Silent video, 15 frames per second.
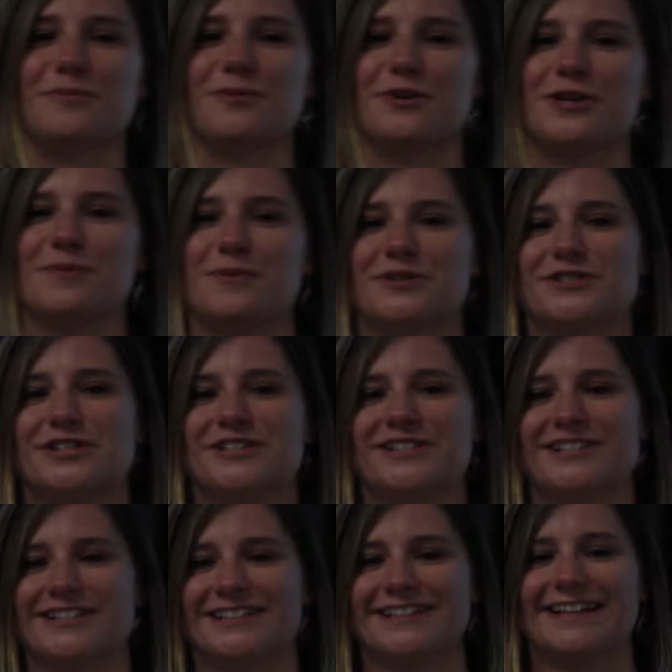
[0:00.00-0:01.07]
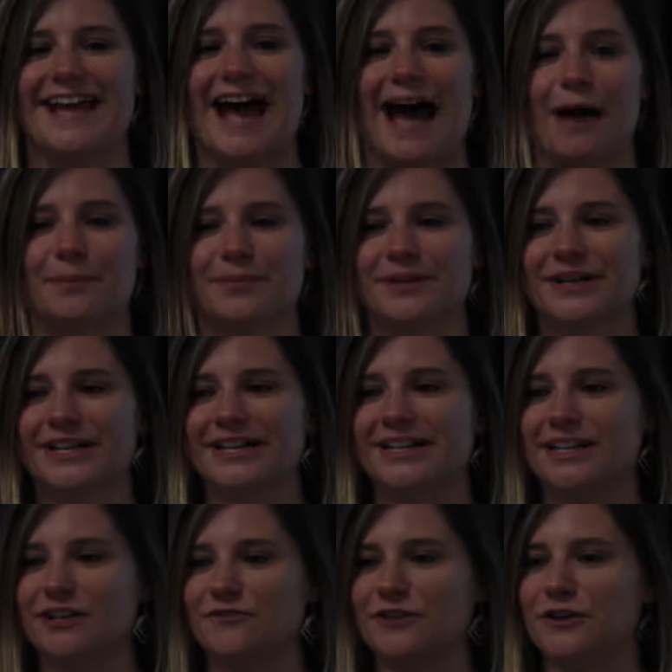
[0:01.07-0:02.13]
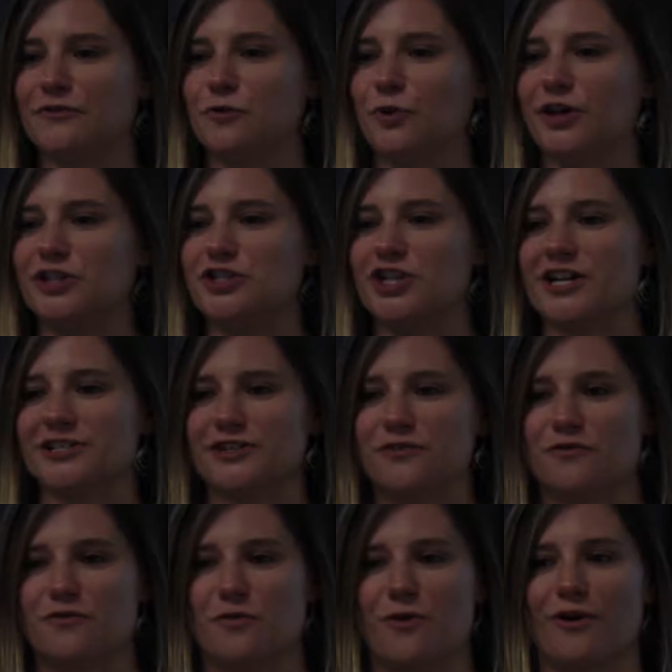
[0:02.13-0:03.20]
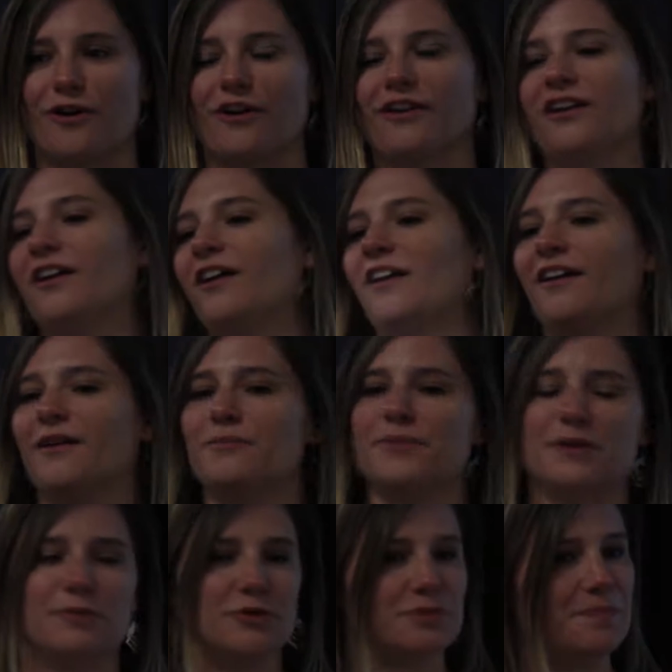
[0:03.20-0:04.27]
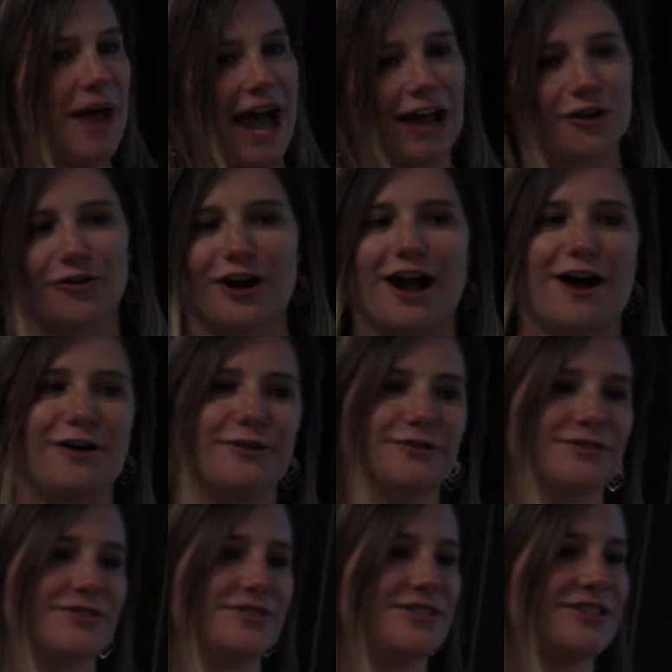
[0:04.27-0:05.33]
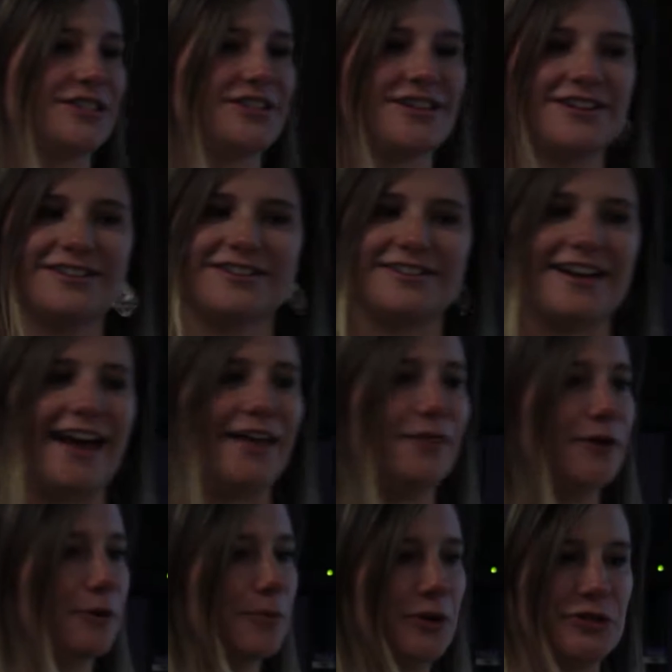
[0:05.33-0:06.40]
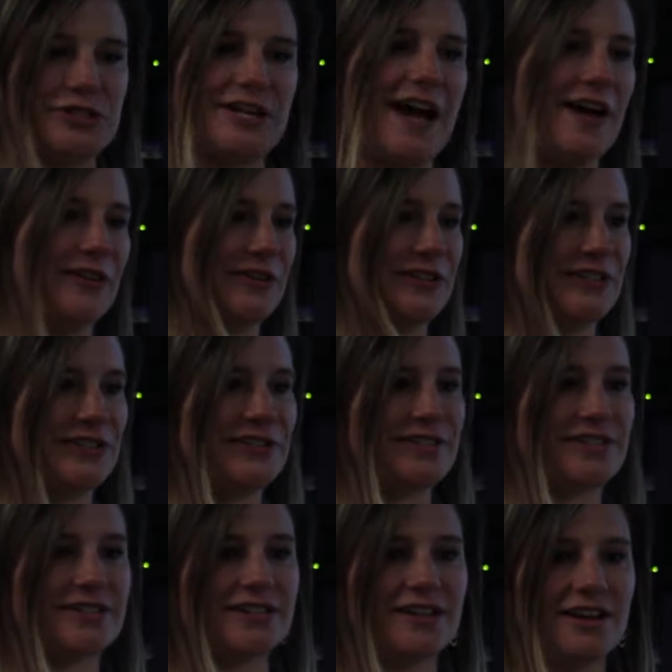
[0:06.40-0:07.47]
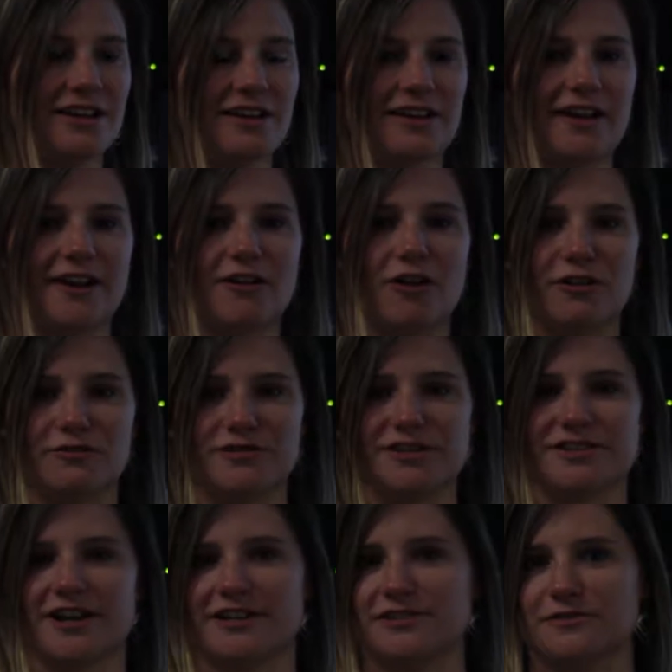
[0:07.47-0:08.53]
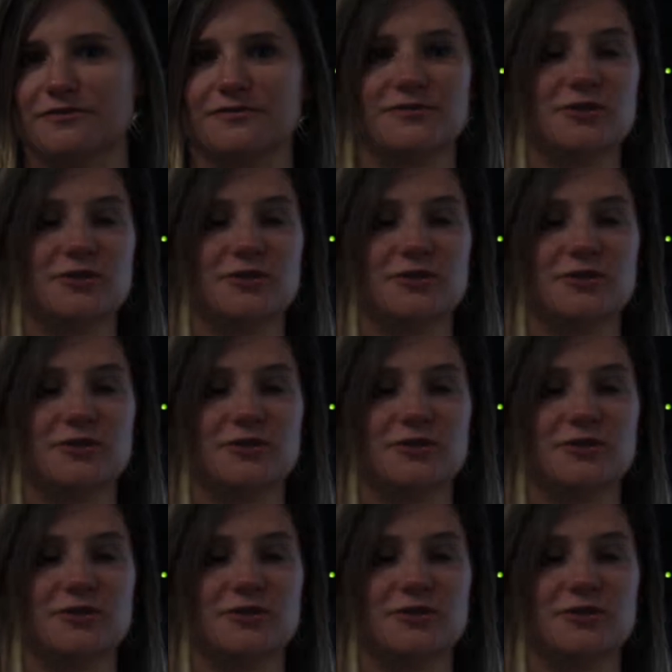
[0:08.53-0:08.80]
a pretty persistent gap, even if we adjust for people's backgrounds and their personalities and all of these kinds of